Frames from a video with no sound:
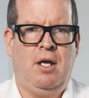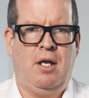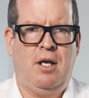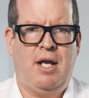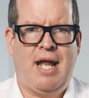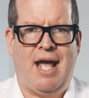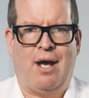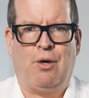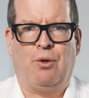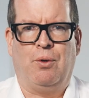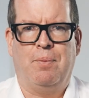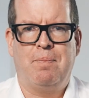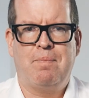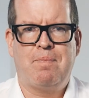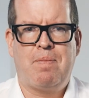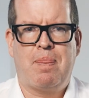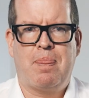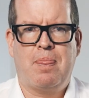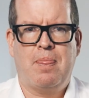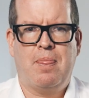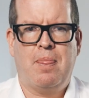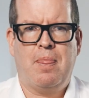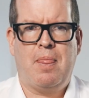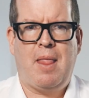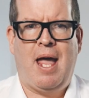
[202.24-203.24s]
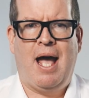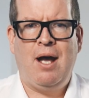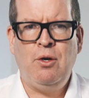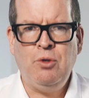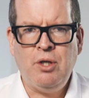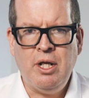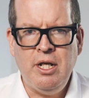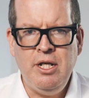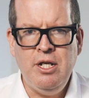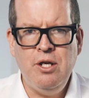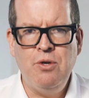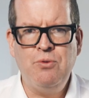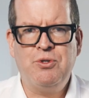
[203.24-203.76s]
Now, how
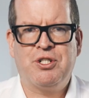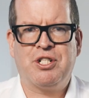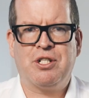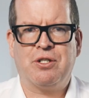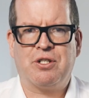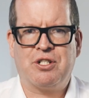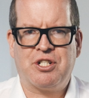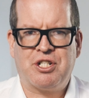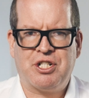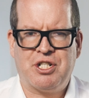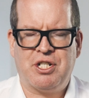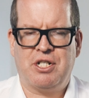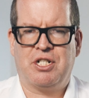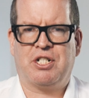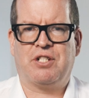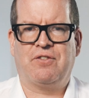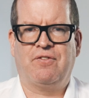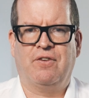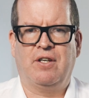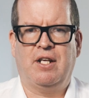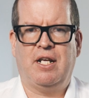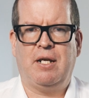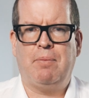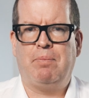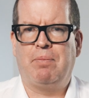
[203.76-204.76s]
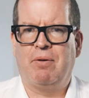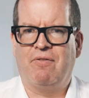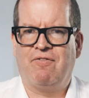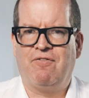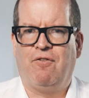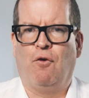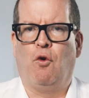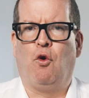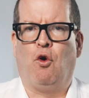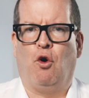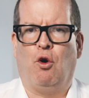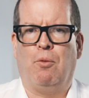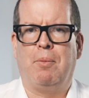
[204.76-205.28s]
can you successfully
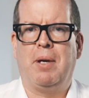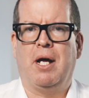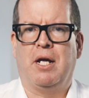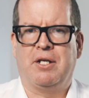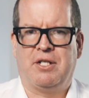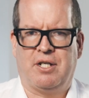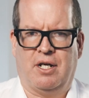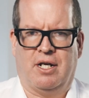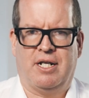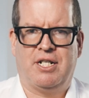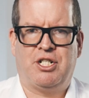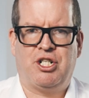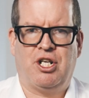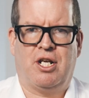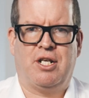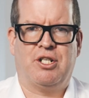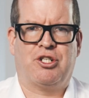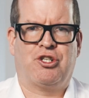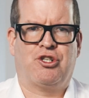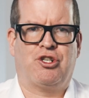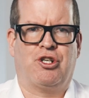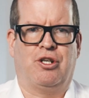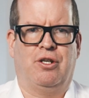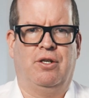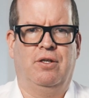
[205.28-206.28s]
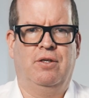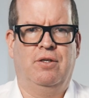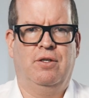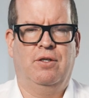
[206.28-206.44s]
perform a digestion?